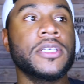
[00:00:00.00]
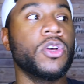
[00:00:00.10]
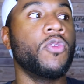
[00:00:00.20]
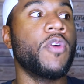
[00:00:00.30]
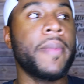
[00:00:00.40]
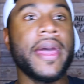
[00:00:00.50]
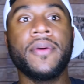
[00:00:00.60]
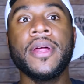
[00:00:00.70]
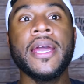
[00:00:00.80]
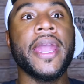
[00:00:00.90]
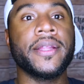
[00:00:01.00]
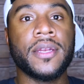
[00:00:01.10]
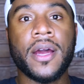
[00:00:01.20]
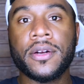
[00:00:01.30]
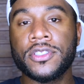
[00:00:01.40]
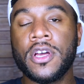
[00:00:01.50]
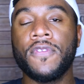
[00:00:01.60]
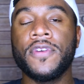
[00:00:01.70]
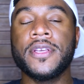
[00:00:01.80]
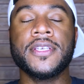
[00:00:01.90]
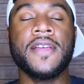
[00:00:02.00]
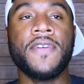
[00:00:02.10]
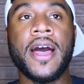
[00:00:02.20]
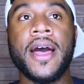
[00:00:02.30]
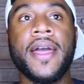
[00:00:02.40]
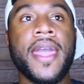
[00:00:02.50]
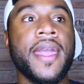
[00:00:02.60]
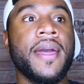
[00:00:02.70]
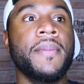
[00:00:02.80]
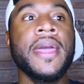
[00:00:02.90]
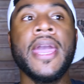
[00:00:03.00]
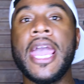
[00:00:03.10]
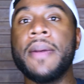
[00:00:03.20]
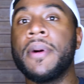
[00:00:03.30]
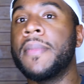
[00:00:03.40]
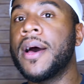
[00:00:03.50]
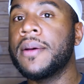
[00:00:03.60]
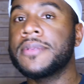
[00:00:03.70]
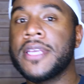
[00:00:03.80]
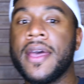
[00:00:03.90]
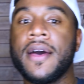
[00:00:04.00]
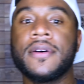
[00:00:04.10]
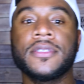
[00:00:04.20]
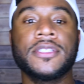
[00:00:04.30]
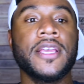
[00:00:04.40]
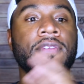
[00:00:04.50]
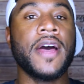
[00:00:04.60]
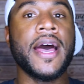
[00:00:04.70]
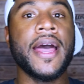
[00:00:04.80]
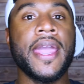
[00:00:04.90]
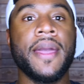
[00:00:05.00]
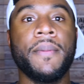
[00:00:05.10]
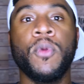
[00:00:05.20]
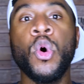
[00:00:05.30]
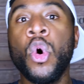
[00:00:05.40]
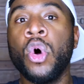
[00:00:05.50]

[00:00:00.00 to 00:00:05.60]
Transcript: So if I'm out at the doctor's office, if I am at my mom's house, if I am